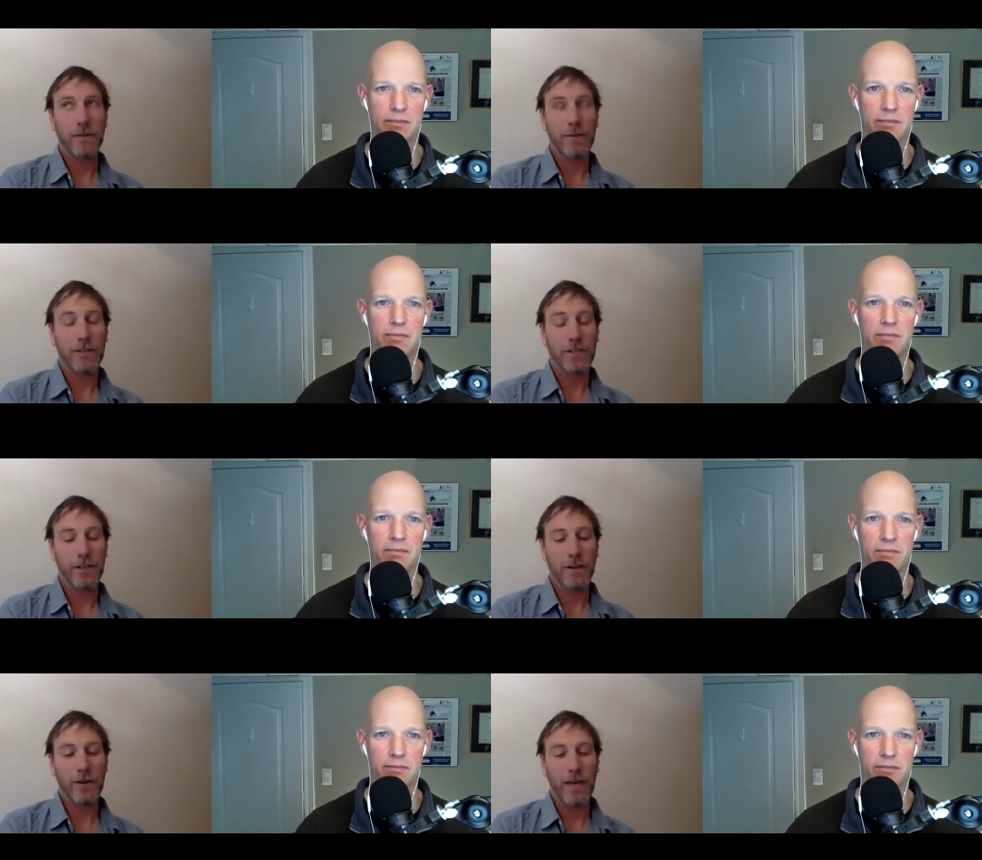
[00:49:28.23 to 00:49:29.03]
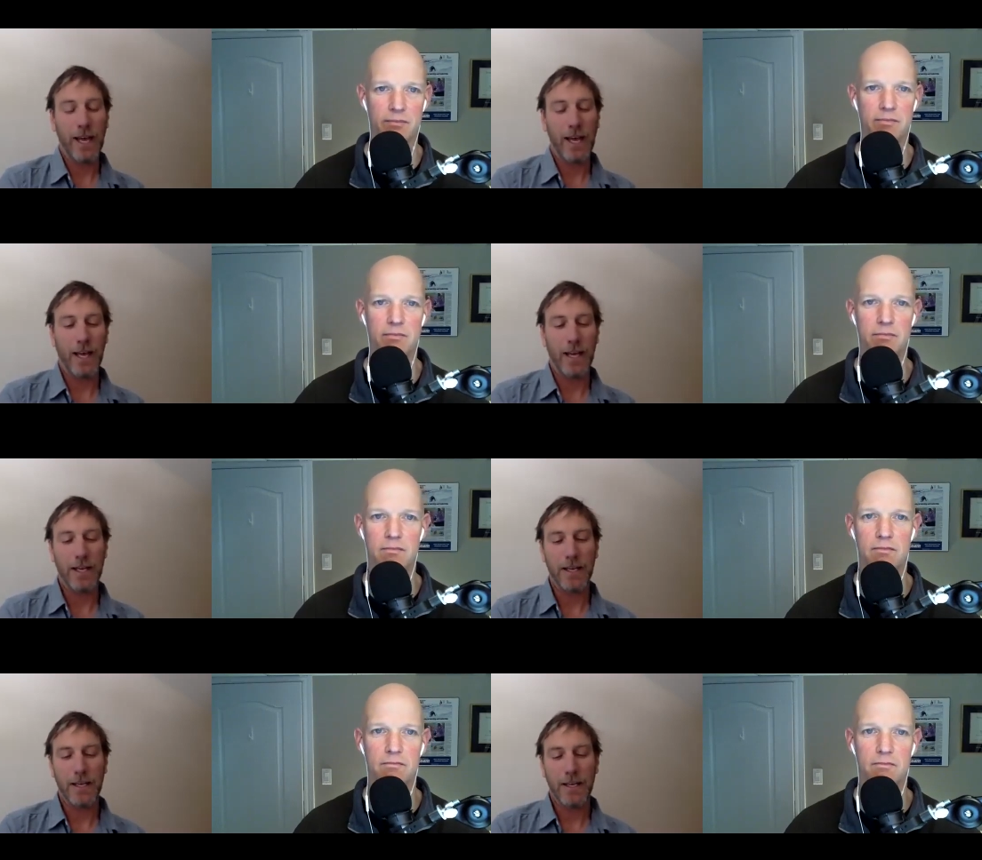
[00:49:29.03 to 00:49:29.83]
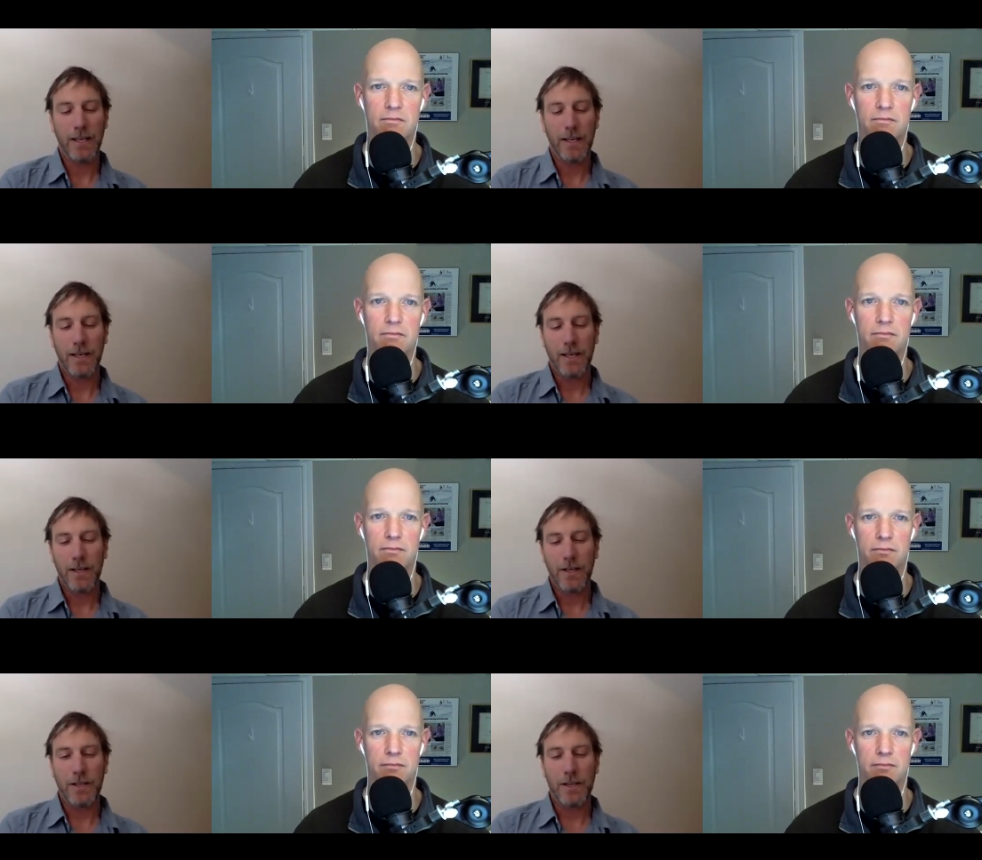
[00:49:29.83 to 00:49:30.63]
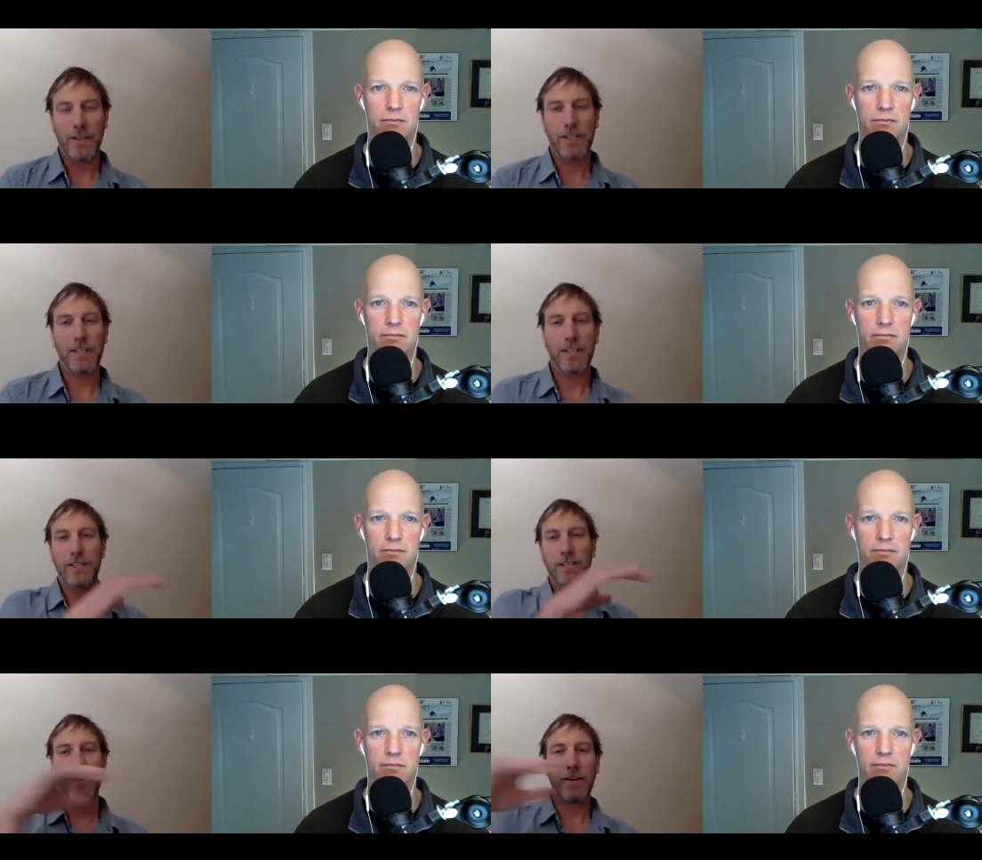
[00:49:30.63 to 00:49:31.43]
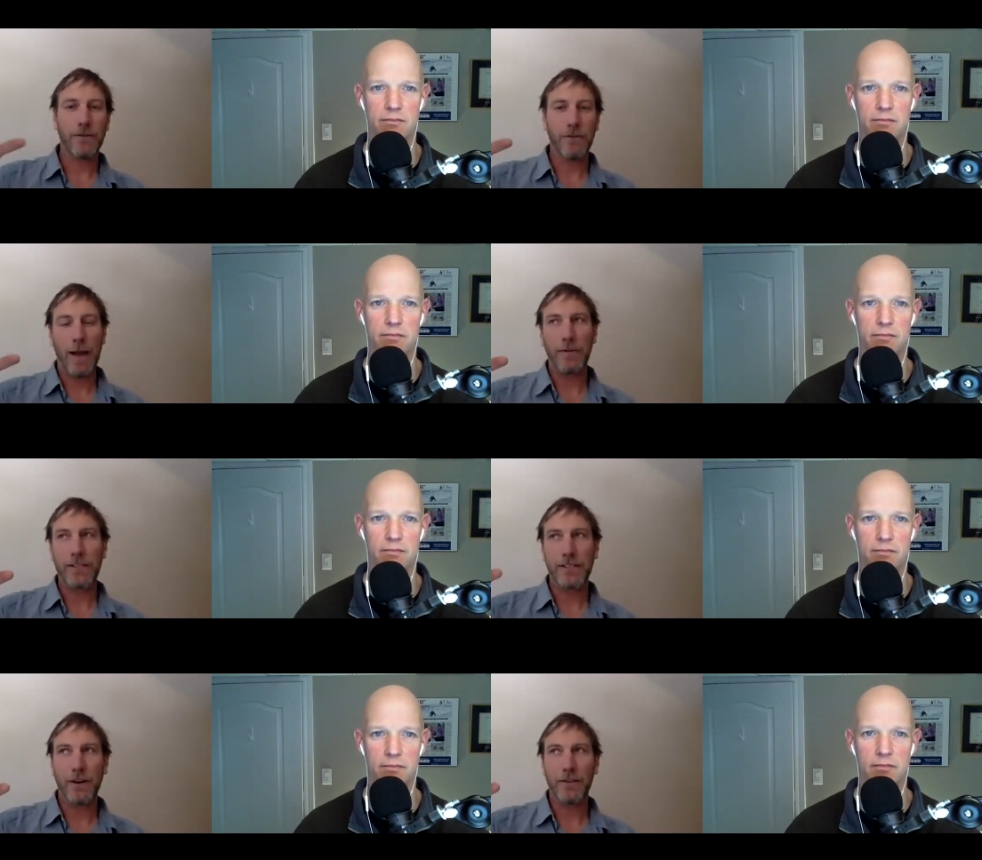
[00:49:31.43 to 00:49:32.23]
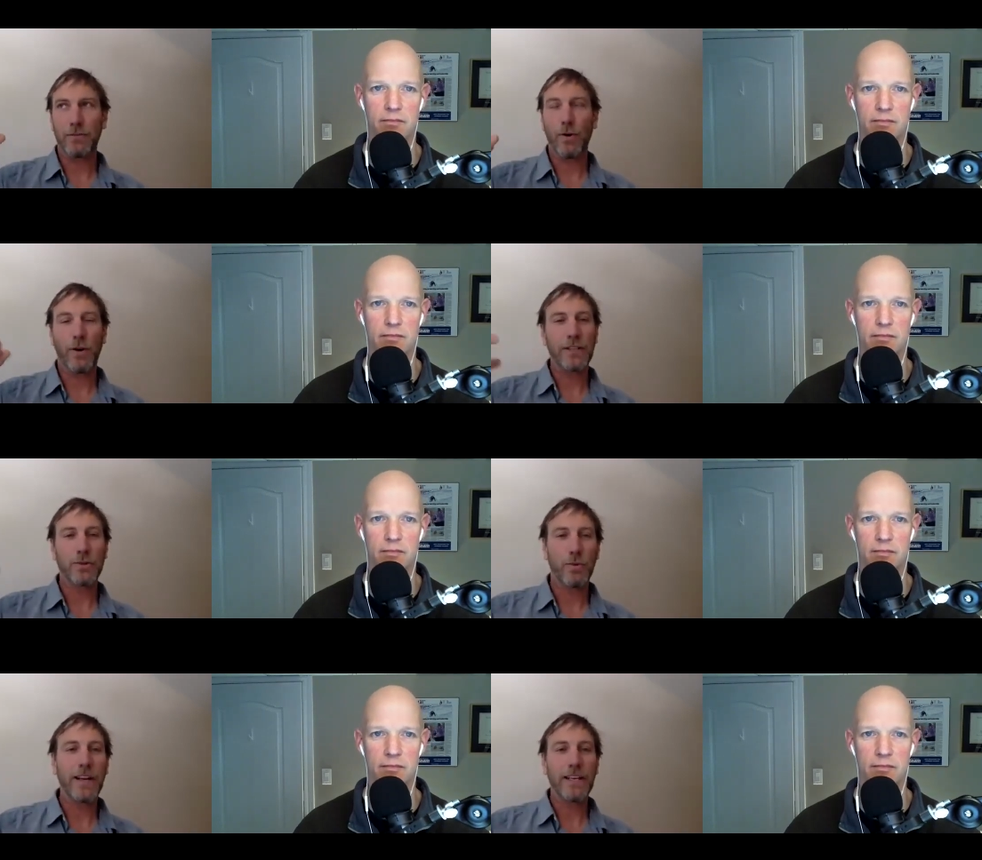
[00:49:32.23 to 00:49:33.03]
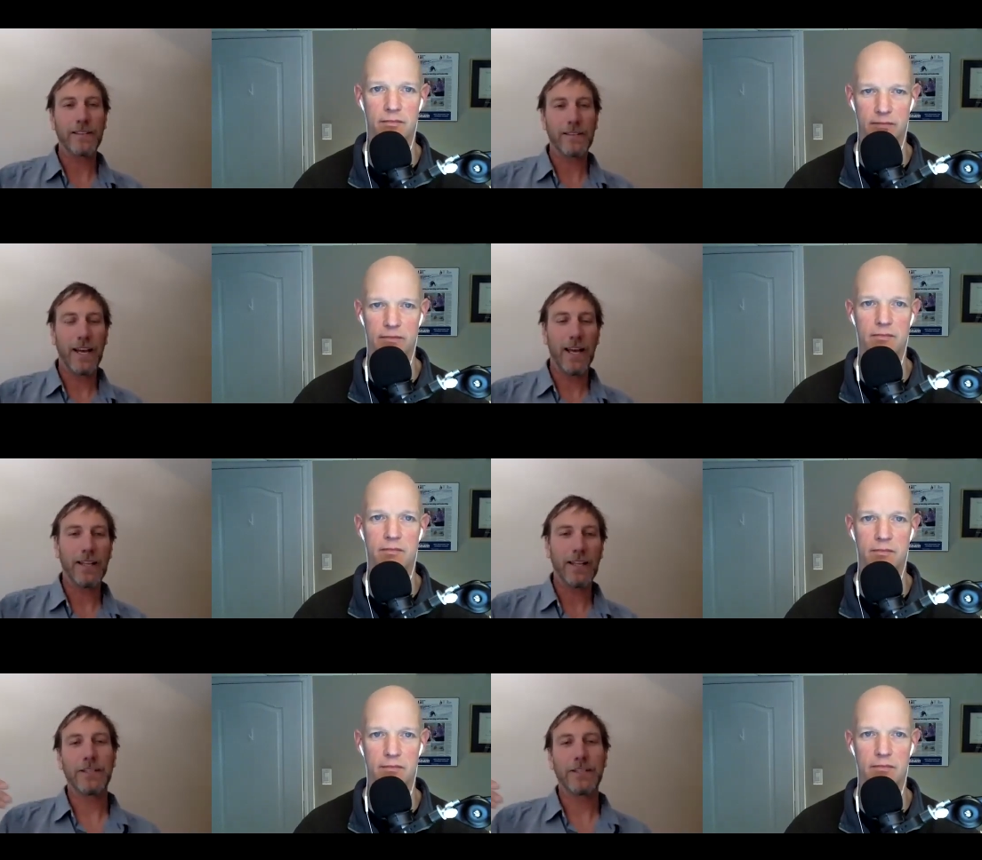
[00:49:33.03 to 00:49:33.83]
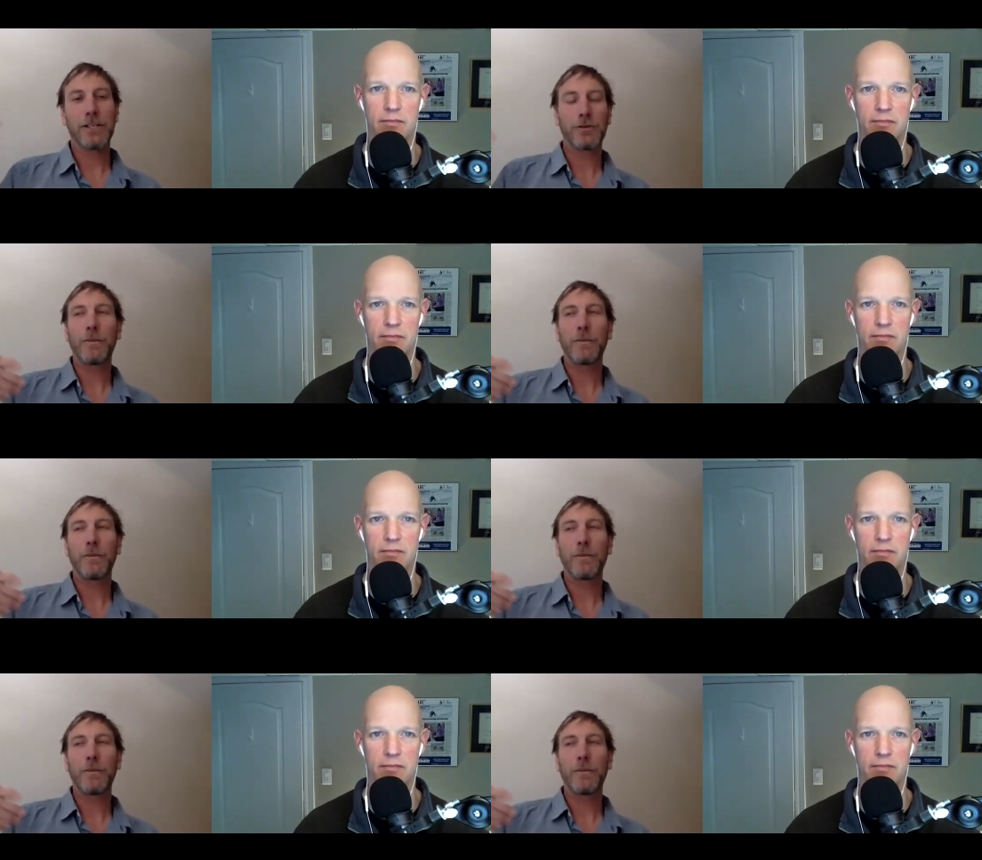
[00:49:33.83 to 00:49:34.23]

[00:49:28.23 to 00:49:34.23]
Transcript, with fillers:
Speaker 1: a few hmm. years ago, and there's this series of rapids called the Roaring Twenties, and the, the, trip